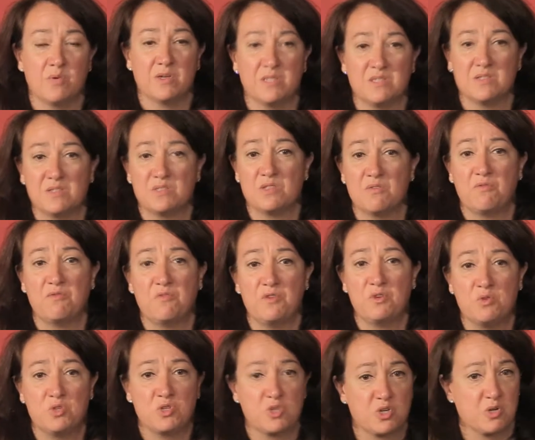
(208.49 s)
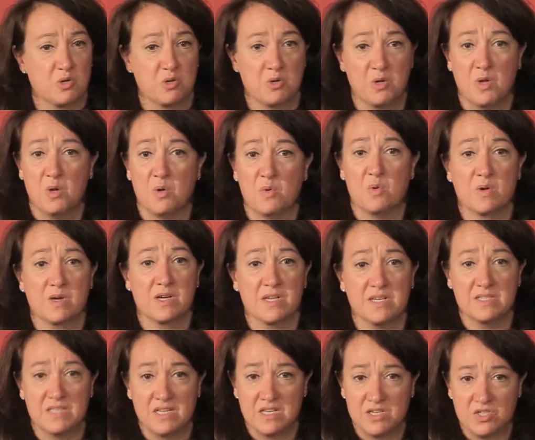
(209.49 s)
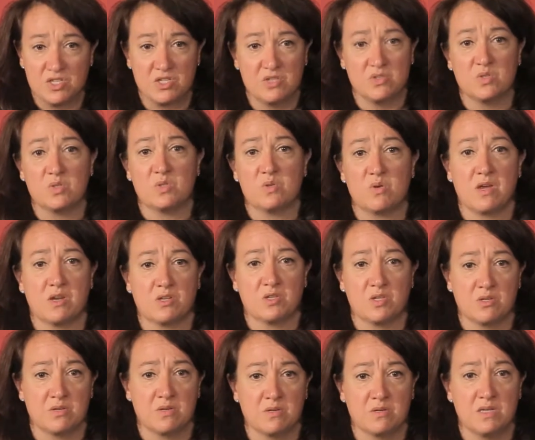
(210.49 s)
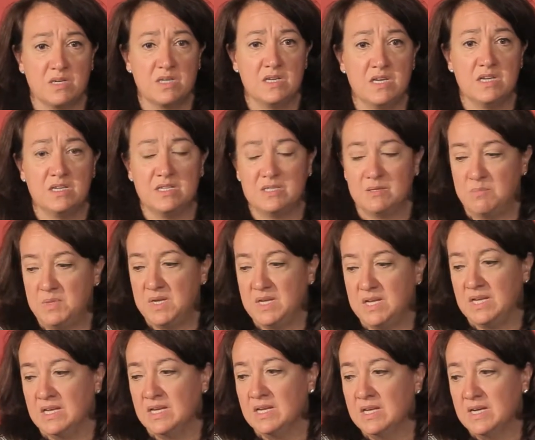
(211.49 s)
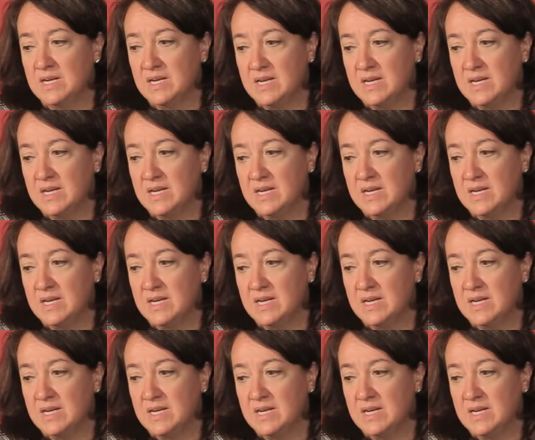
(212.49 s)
What does the future organizational structure need to be?